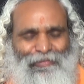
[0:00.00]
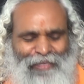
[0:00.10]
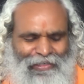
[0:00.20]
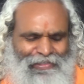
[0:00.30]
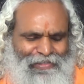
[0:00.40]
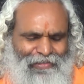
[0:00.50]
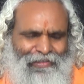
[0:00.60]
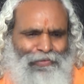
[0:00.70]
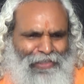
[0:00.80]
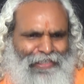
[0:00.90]
Because
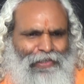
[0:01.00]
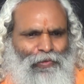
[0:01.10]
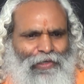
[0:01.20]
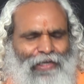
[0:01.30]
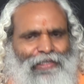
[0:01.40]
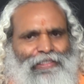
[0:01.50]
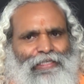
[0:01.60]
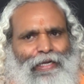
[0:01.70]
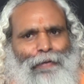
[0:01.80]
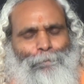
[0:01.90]
we need to
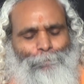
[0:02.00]
understand.